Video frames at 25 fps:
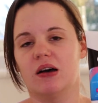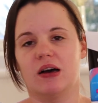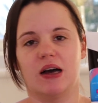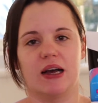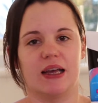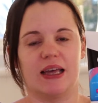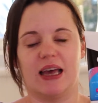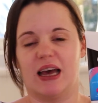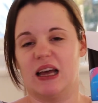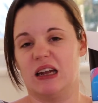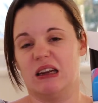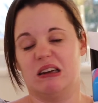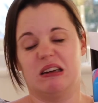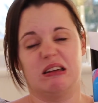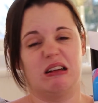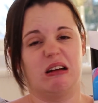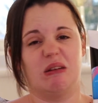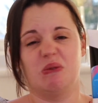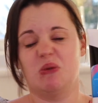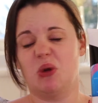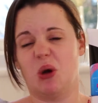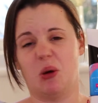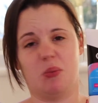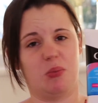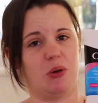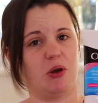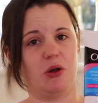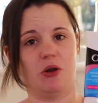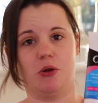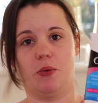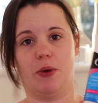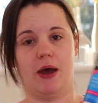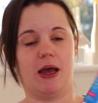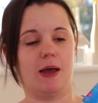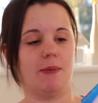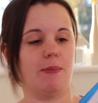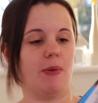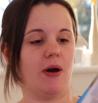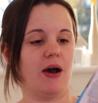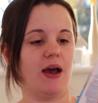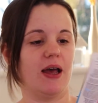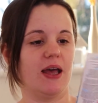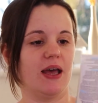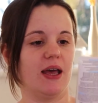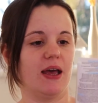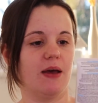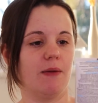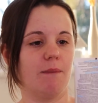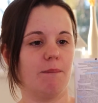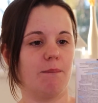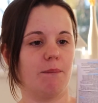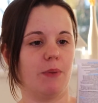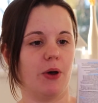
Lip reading: Again, I'm not blown away by it,